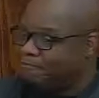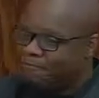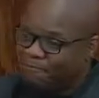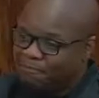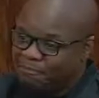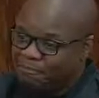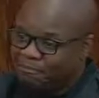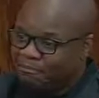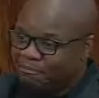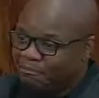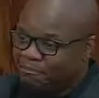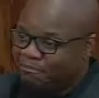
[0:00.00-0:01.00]

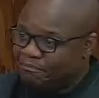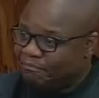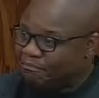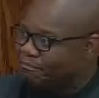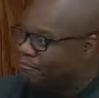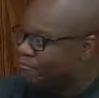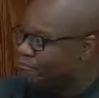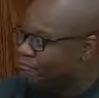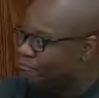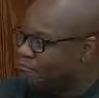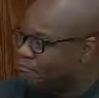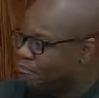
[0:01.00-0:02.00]

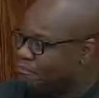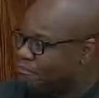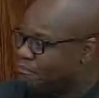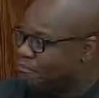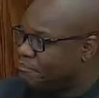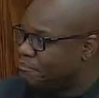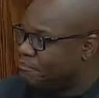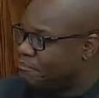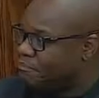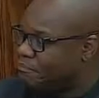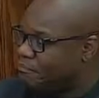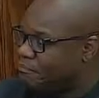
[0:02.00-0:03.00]

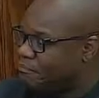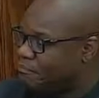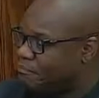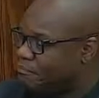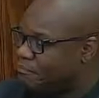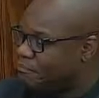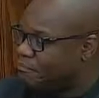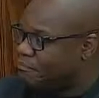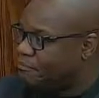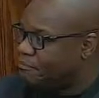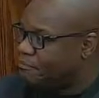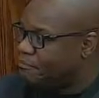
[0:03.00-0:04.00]

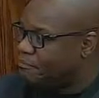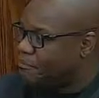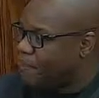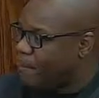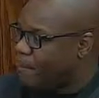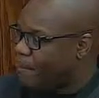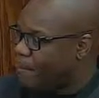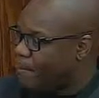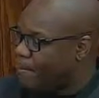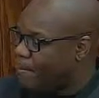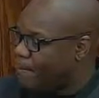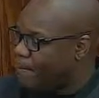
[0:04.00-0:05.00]

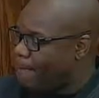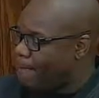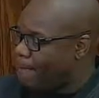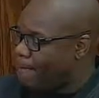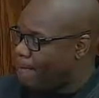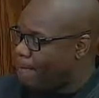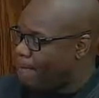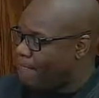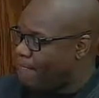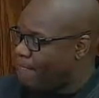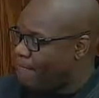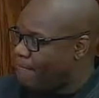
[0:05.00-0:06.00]

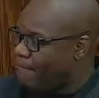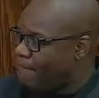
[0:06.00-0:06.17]
No words are spoken by the person on screen.